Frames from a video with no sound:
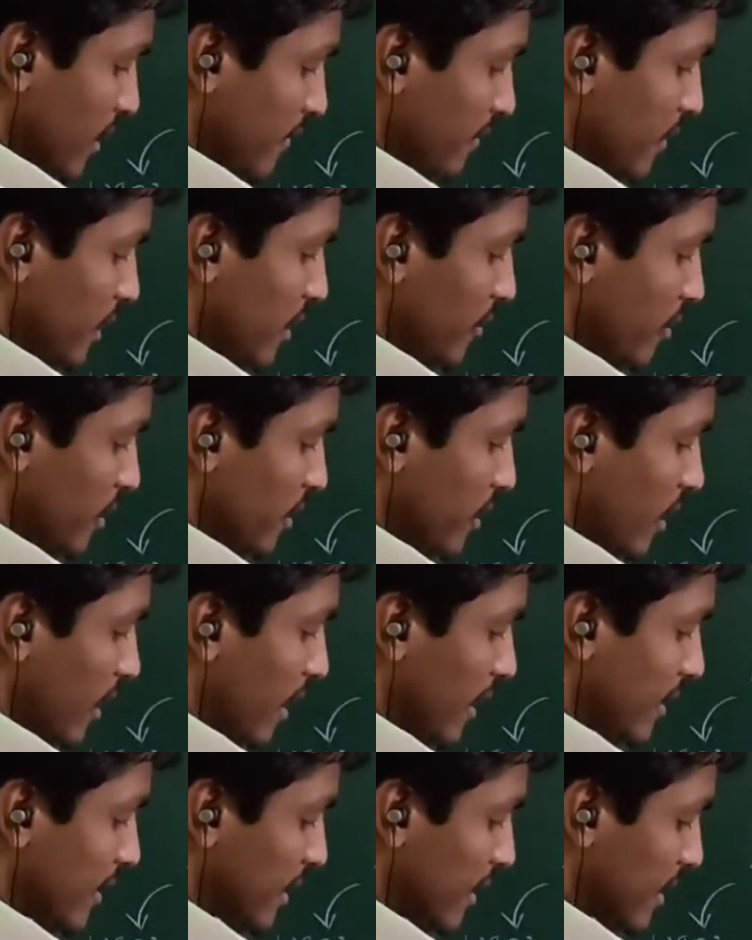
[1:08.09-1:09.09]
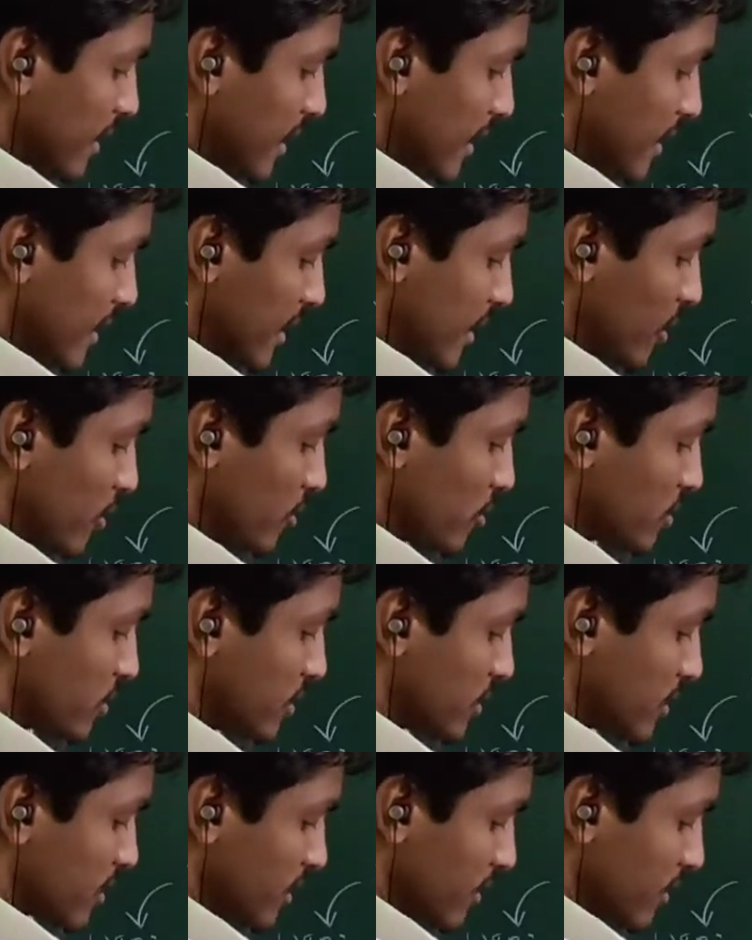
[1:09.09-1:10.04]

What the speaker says: whenever the heart rate get reduced,